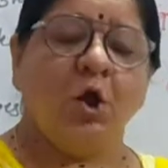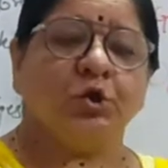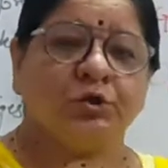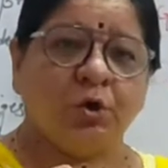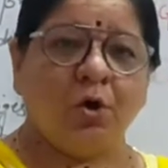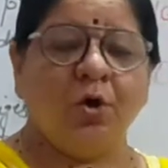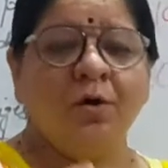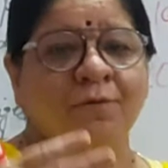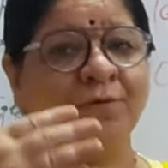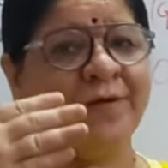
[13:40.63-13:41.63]

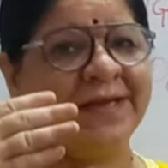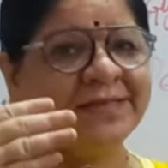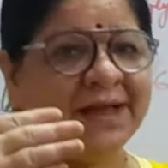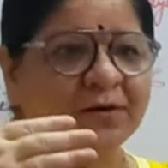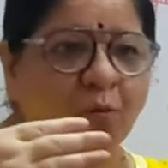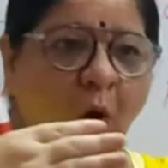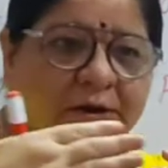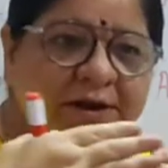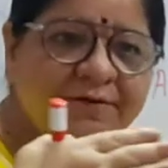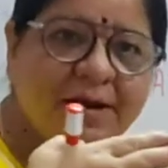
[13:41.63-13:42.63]
So when that
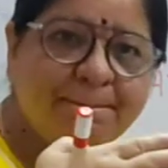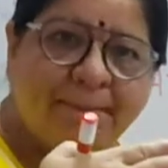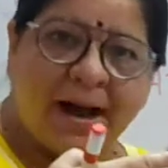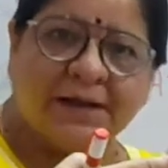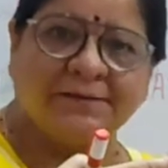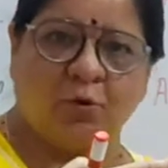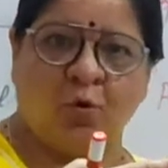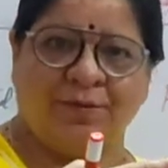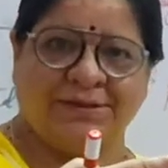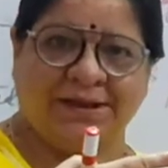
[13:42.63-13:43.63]
water will pass
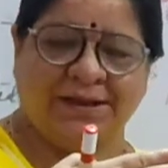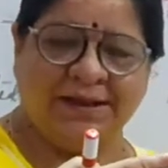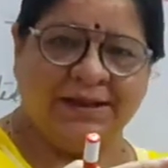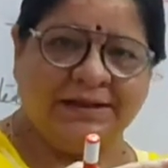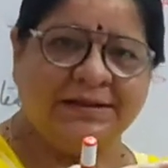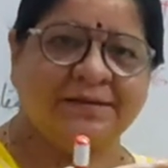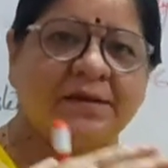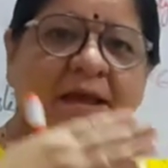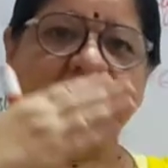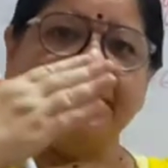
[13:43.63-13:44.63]
over the gills,